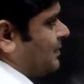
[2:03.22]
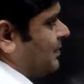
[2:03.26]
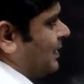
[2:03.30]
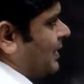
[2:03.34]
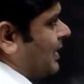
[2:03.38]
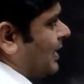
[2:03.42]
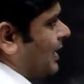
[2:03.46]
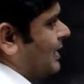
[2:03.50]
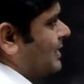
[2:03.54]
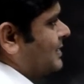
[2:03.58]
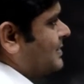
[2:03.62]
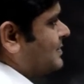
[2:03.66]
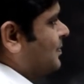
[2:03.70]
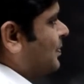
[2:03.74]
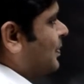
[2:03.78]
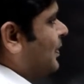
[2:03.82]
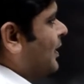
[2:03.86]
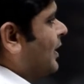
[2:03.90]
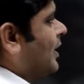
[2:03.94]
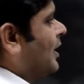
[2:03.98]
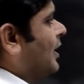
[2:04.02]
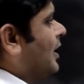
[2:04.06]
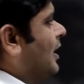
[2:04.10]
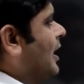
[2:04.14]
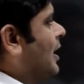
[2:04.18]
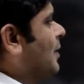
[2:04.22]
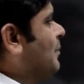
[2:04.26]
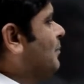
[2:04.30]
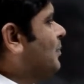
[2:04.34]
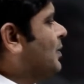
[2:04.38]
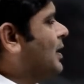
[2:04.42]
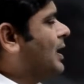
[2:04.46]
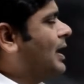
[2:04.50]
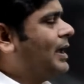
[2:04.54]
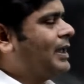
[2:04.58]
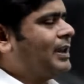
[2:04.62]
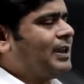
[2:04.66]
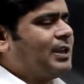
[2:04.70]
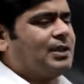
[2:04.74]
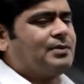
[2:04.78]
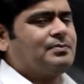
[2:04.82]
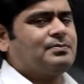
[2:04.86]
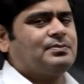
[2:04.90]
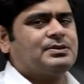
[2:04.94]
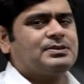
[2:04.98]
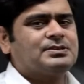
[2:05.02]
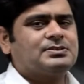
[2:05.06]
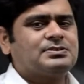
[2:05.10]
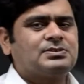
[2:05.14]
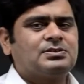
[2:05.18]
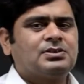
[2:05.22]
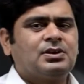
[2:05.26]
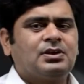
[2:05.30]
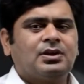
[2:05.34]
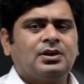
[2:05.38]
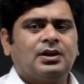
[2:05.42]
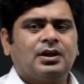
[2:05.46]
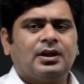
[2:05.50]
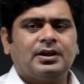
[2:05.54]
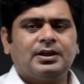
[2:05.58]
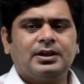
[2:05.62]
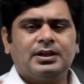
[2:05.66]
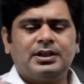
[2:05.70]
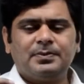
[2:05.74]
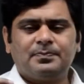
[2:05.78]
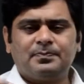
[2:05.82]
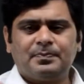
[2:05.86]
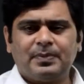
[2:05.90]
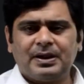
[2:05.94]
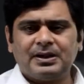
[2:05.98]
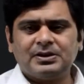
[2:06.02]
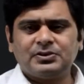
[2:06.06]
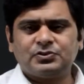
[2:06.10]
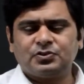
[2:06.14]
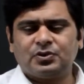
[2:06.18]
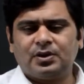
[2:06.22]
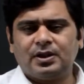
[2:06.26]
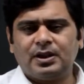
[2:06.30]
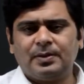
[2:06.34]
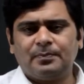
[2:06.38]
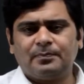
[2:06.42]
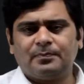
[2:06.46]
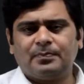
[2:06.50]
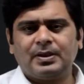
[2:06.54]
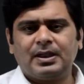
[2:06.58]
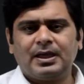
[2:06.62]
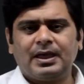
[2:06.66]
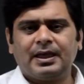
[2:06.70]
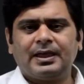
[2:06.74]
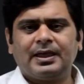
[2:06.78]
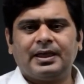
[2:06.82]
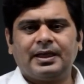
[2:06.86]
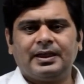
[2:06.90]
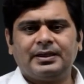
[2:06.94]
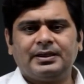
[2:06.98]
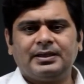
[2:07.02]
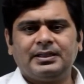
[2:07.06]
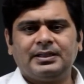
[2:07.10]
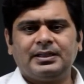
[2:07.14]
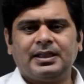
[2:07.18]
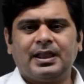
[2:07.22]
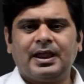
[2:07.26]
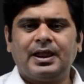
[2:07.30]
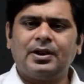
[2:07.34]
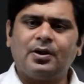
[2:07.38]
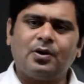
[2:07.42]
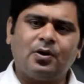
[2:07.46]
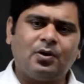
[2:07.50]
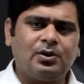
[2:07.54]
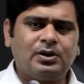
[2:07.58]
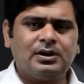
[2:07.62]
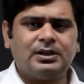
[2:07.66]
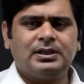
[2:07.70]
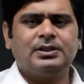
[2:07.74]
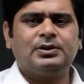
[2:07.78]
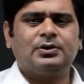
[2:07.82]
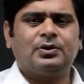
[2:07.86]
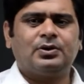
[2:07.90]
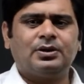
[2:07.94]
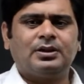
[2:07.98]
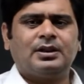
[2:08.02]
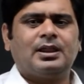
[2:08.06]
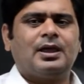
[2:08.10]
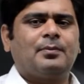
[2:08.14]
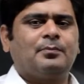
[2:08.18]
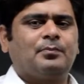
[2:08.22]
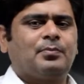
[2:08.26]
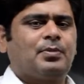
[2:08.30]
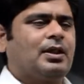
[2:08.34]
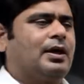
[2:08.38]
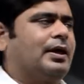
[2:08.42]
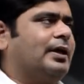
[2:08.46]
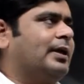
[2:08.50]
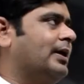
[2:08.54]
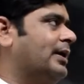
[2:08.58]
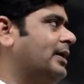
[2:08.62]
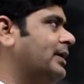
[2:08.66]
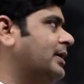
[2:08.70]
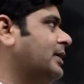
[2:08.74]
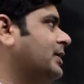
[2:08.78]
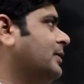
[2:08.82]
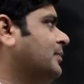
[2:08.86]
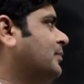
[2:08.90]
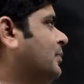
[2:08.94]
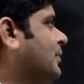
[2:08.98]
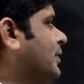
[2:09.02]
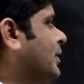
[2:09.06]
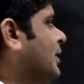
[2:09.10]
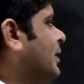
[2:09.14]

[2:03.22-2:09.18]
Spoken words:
because employee name depends on employee ID and only on employee ID.